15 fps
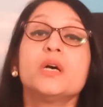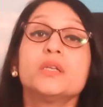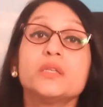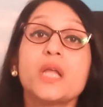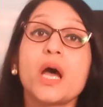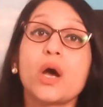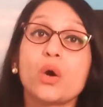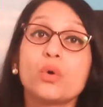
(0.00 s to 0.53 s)

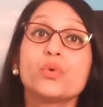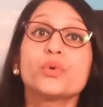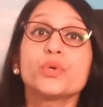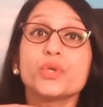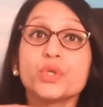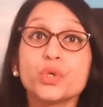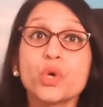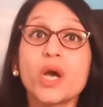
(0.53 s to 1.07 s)
Now
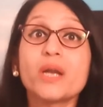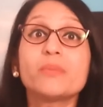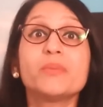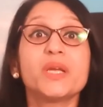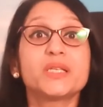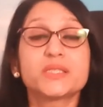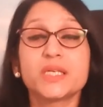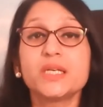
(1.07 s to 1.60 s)
you are
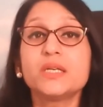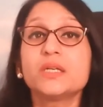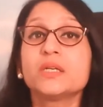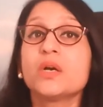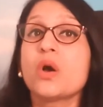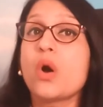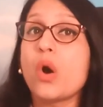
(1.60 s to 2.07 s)
mixing